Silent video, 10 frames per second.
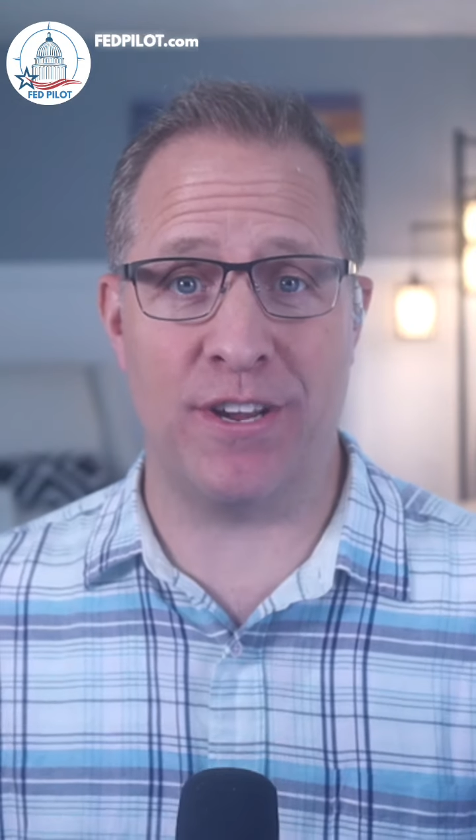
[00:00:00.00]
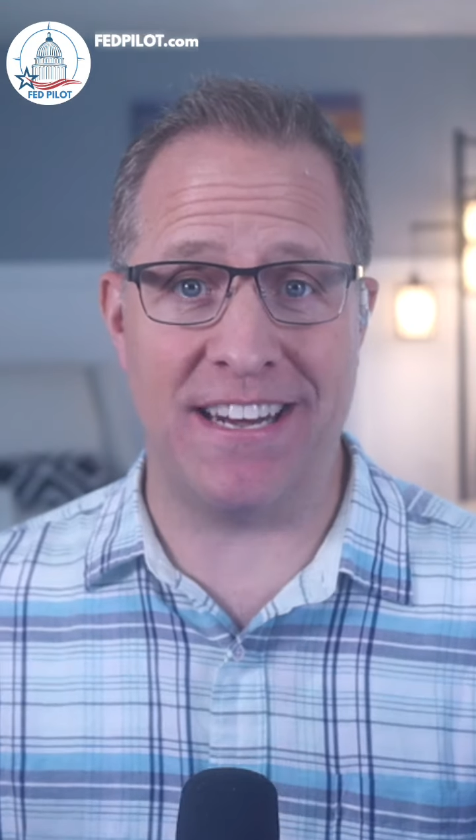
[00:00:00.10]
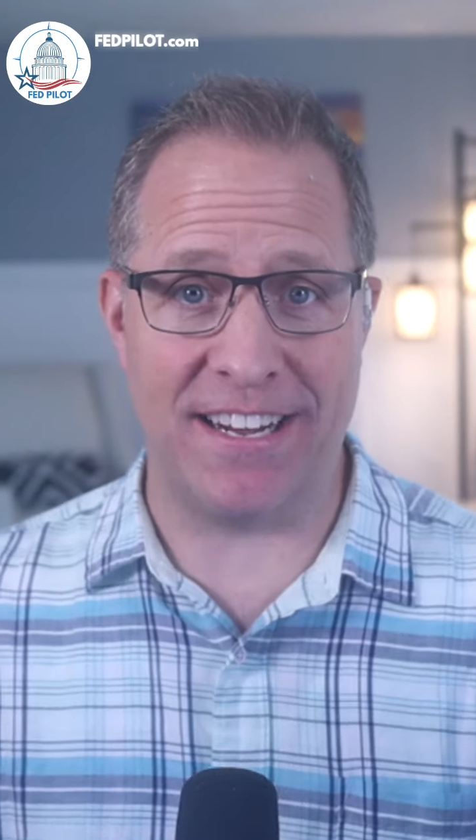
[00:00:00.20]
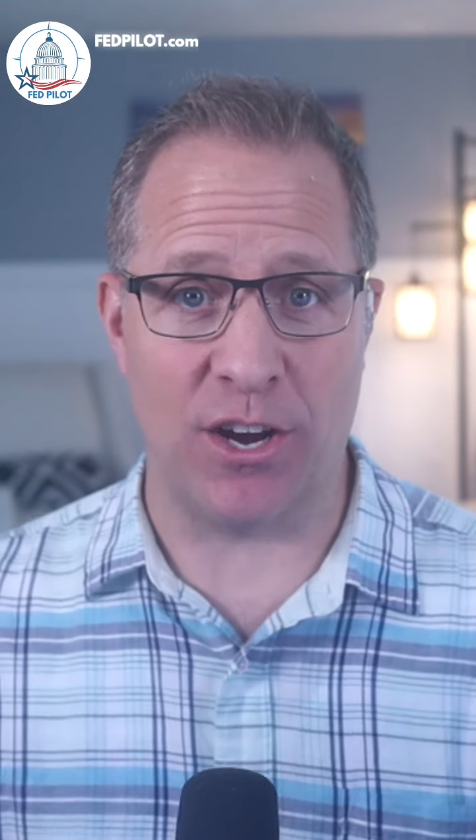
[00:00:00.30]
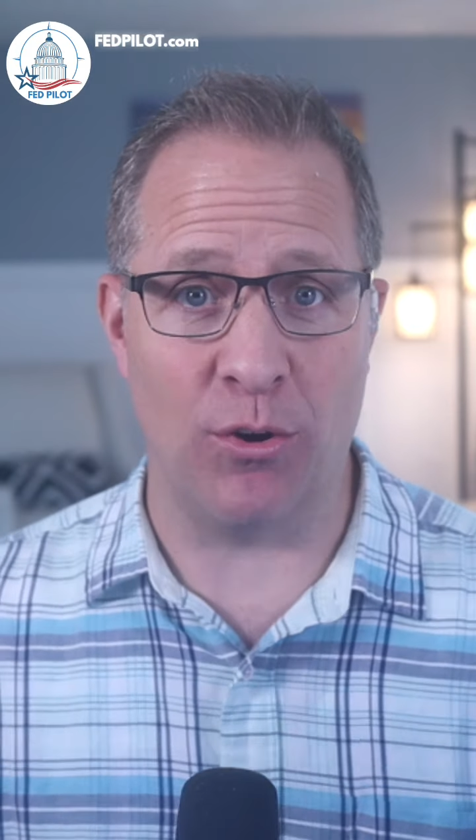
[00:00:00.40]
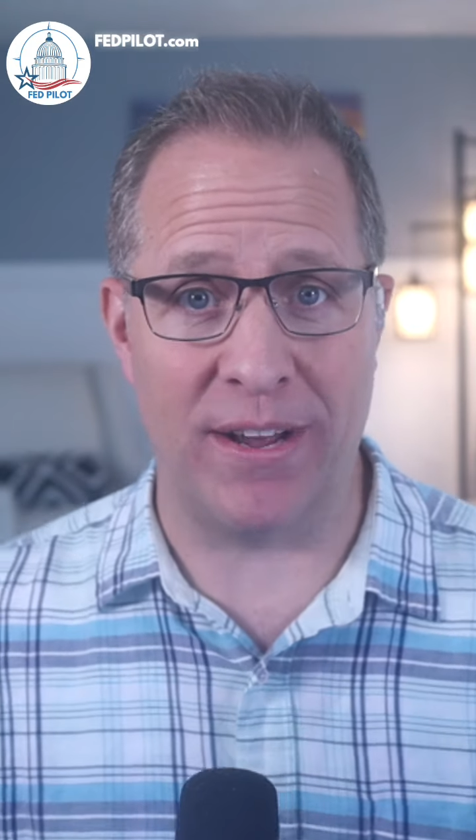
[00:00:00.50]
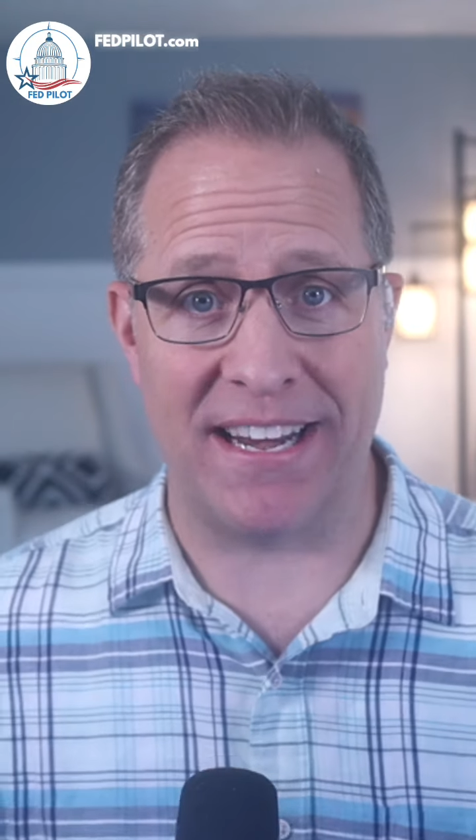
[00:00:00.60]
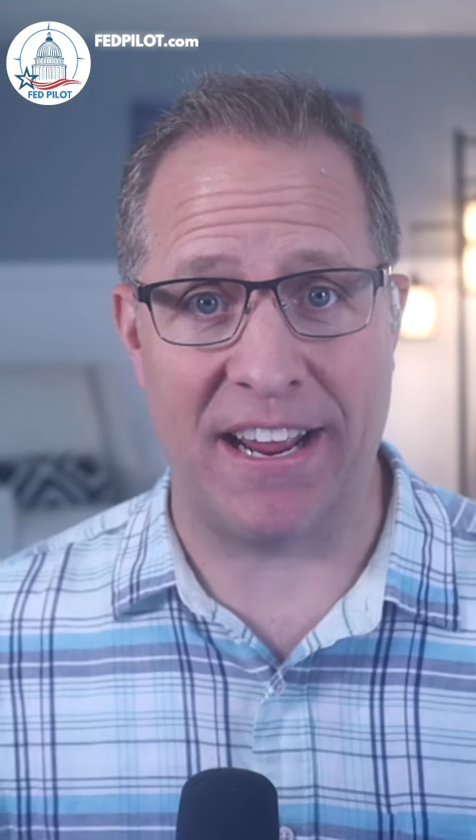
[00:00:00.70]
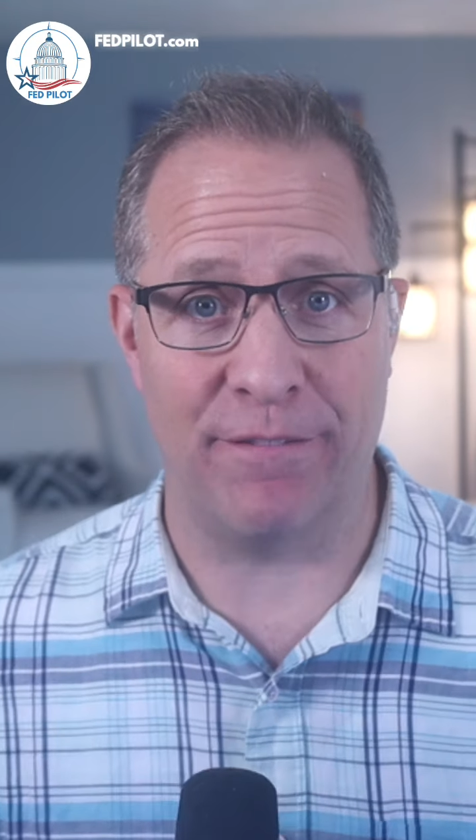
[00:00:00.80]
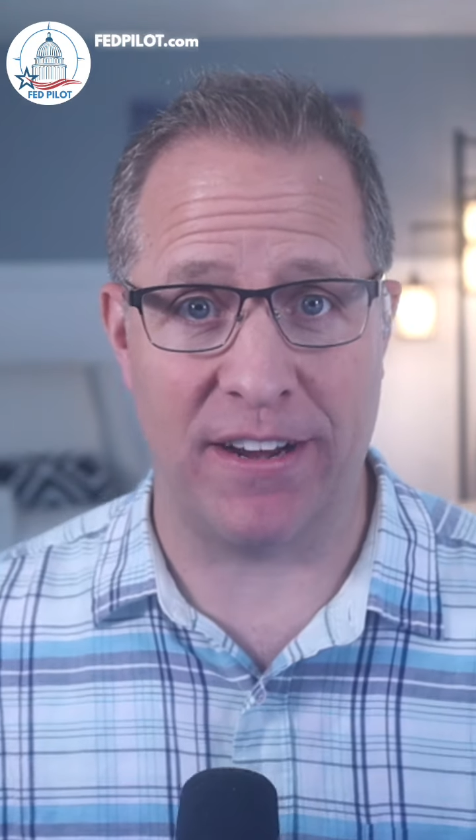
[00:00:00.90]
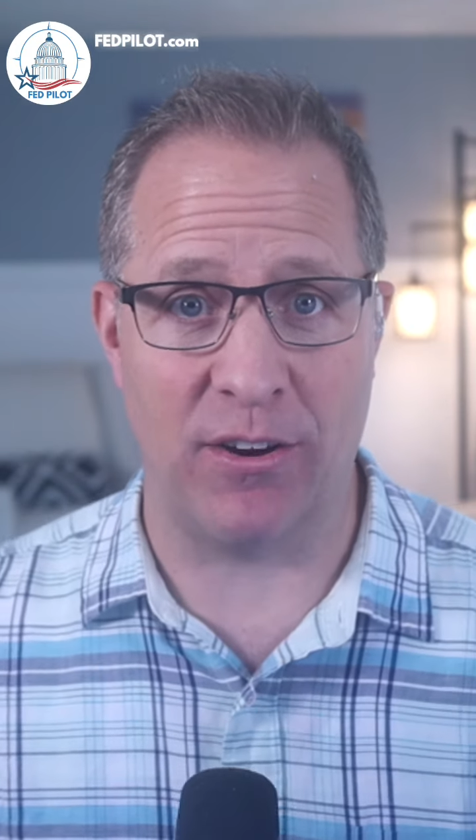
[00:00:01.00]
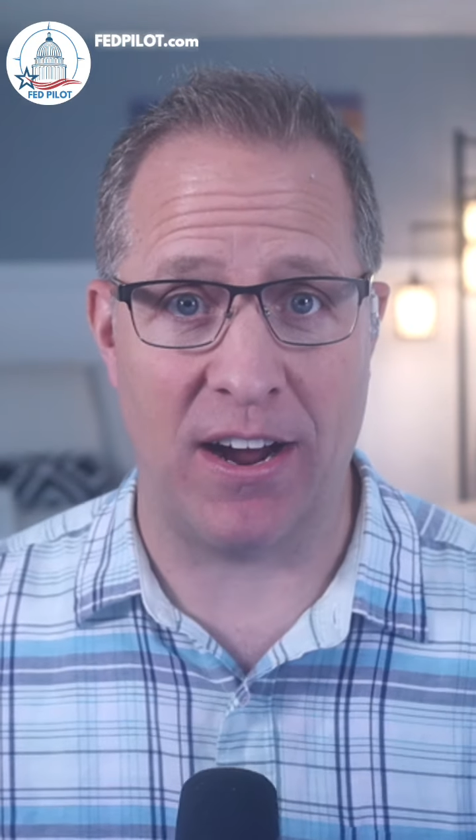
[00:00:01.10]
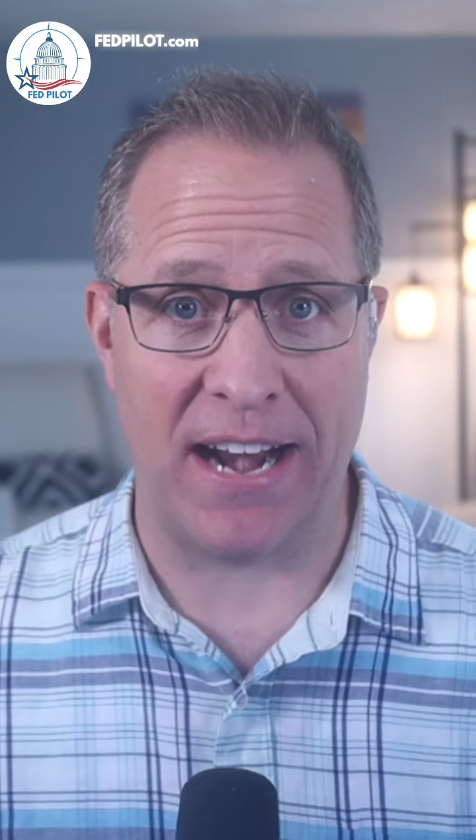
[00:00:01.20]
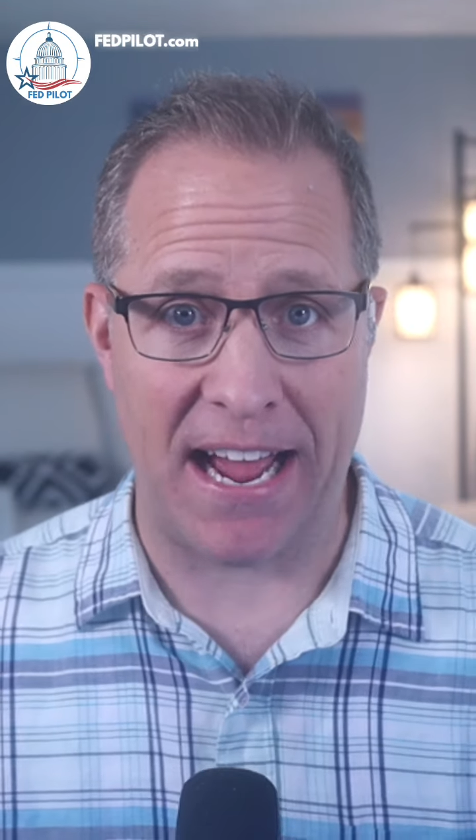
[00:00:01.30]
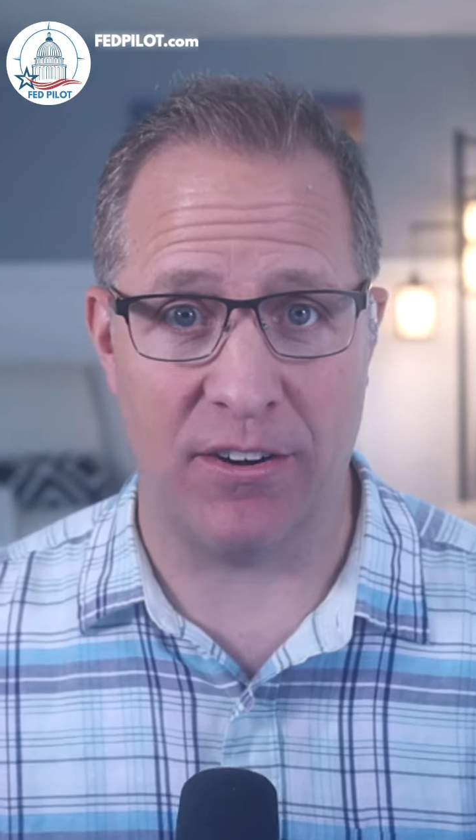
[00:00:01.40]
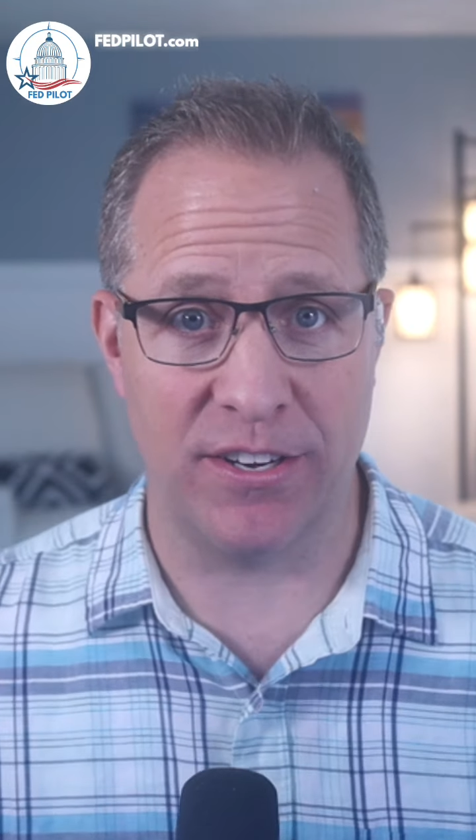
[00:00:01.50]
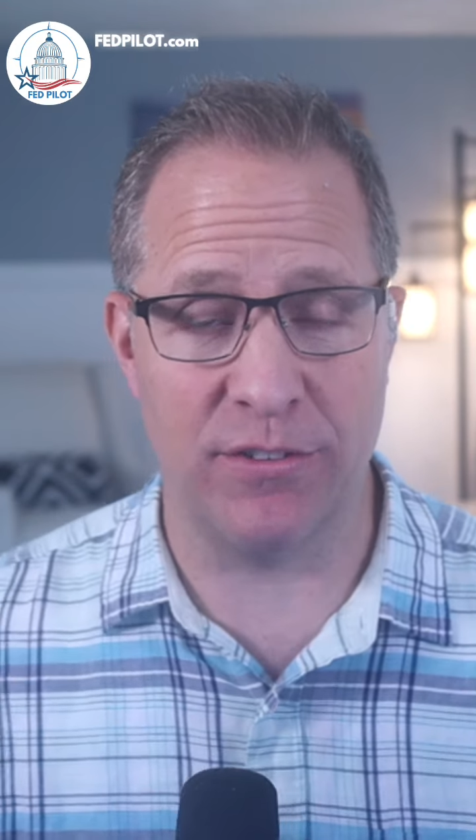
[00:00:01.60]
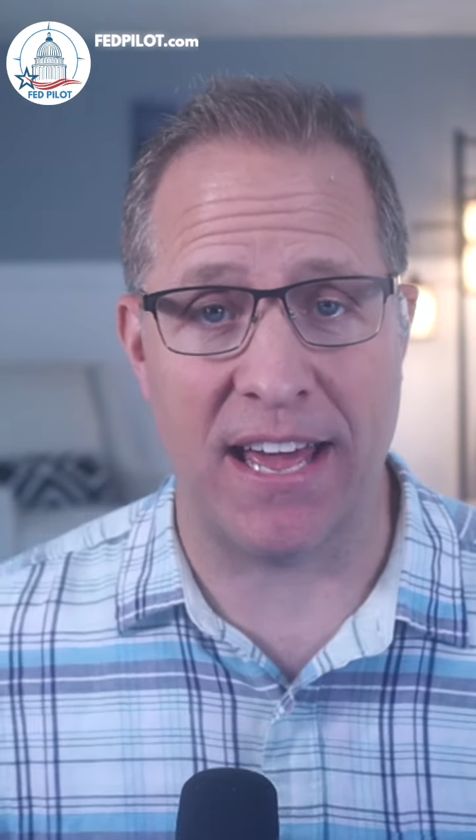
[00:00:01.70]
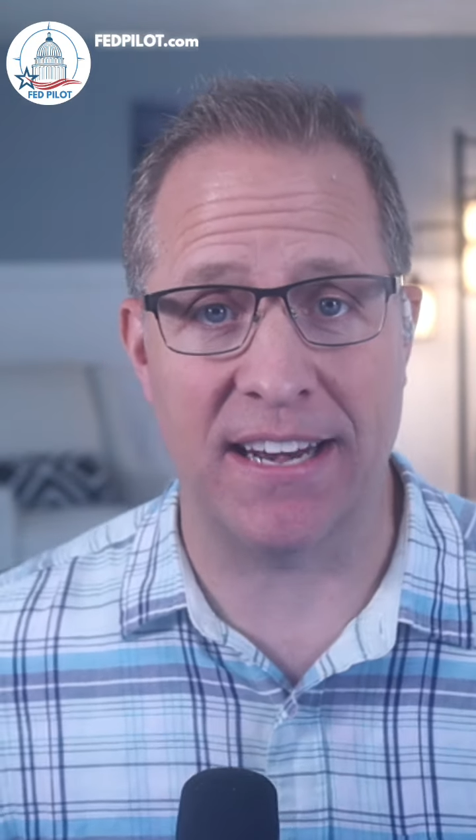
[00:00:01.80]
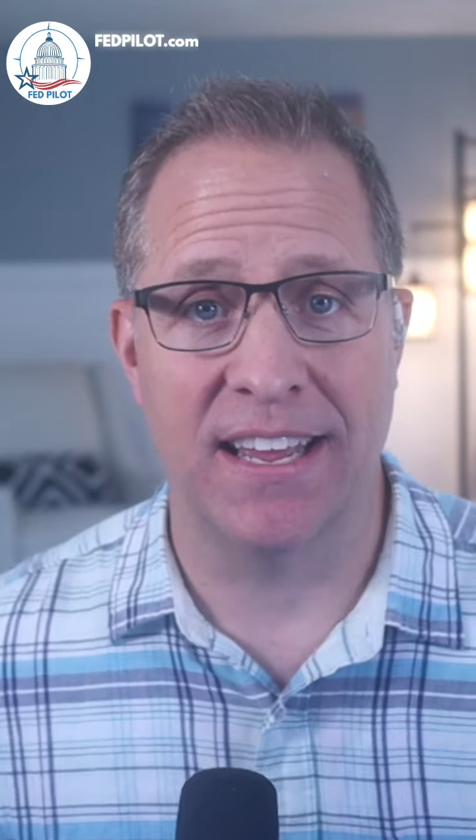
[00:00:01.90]
you need to go in and figure out how to do
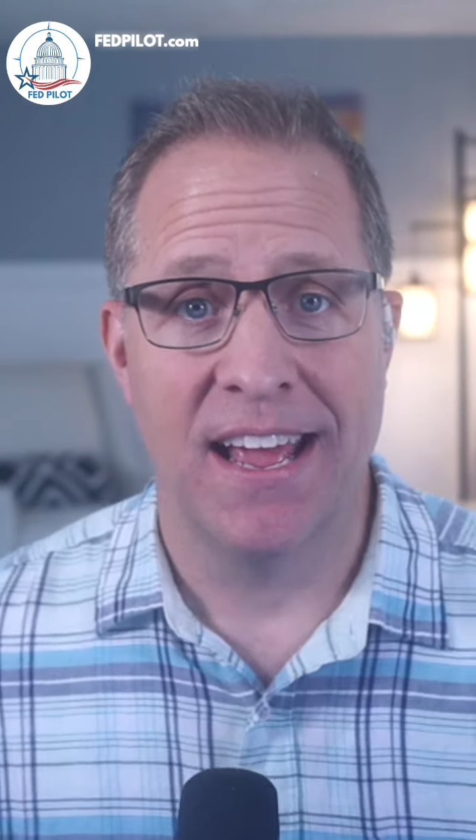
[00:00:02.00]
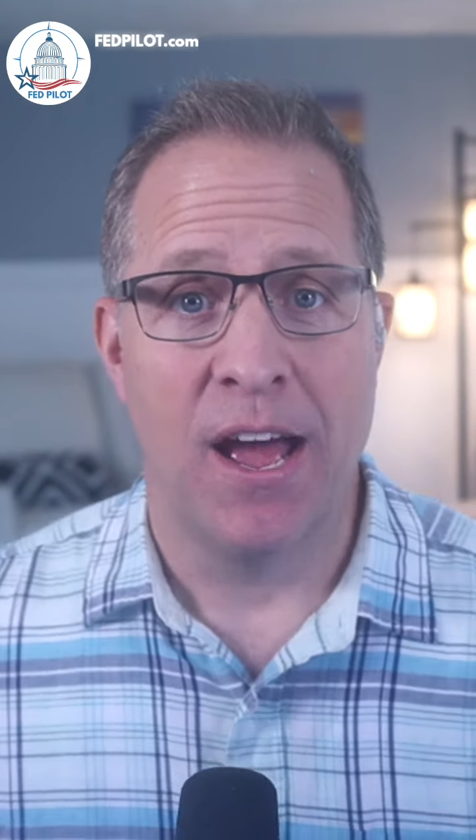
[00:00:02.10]
that.